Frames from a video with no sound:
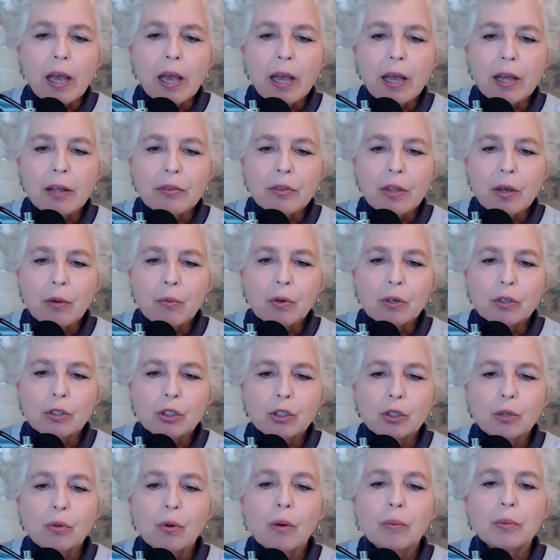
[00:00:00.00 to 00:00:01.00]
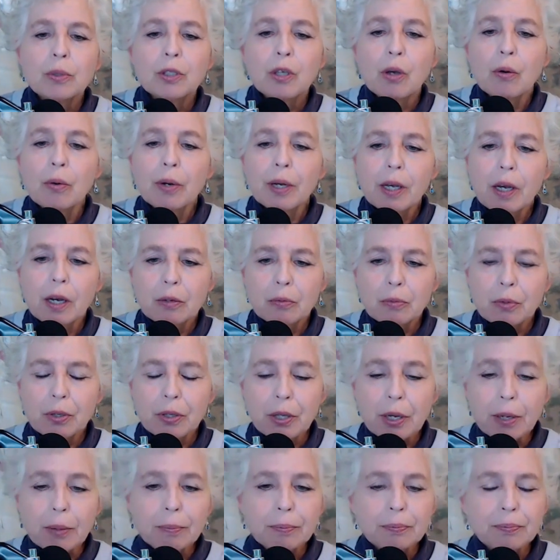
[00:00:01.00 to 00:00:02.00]
And they weren't sure what was going on
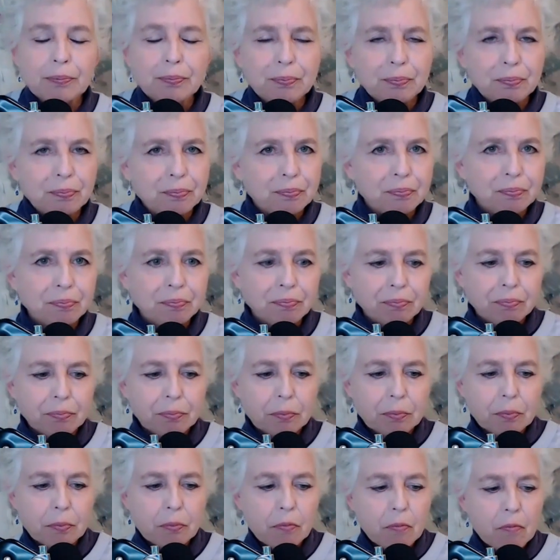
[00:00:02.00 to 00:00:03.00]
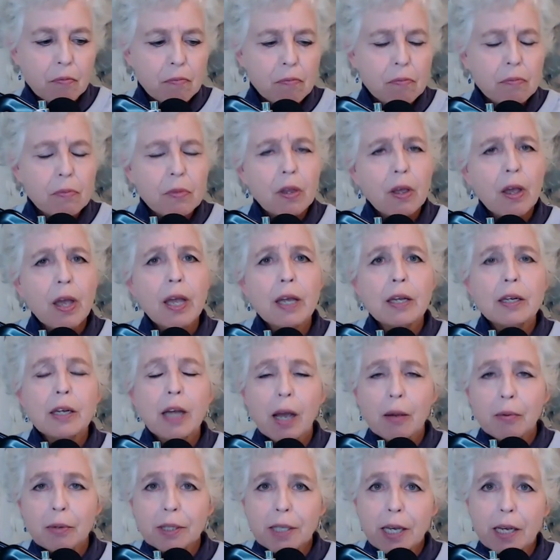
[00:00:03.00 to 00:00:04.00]
with him. And
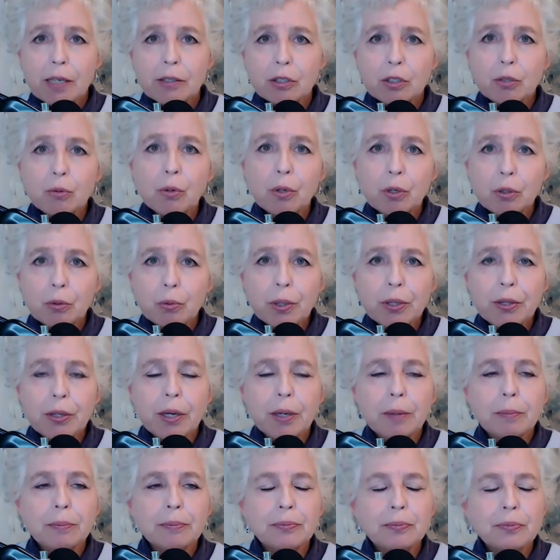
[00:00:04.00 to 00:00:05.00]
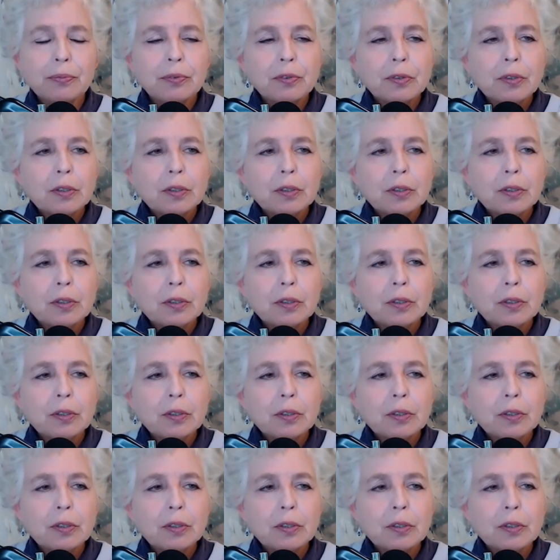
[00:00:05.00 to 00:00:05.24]
I was asked to work with him.